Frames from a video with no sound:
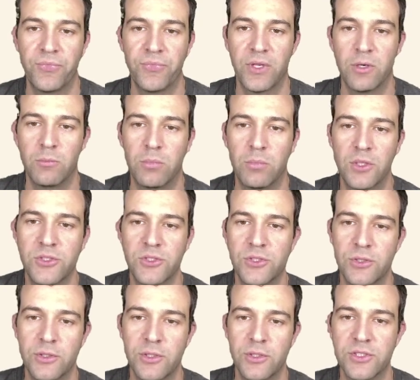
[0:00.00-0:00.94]
A
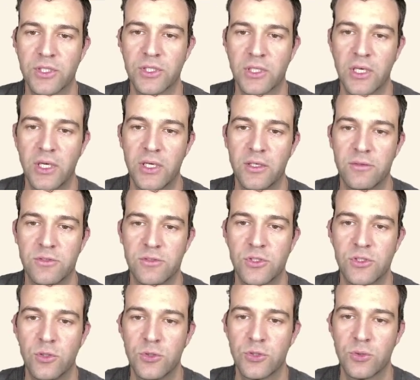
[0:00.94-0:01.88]
blizzard is a kind of
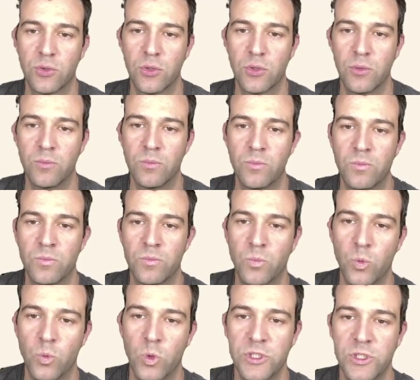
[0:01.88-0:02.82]
snowstorm.
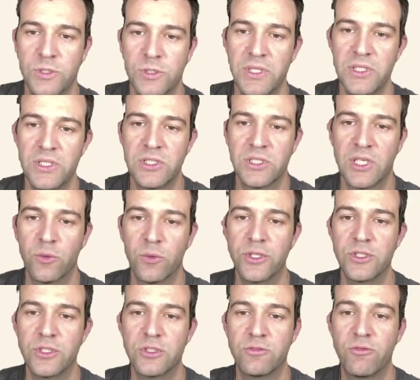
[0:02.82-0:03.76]
Wind speeds can
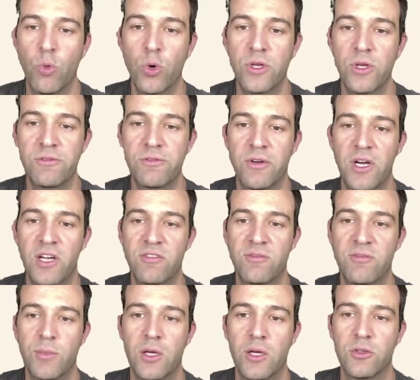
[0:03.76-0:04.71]
reach 45
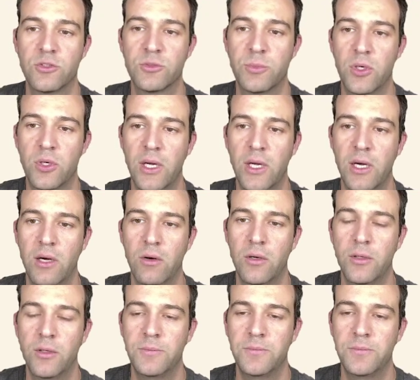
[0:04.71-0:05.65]
miles per hour.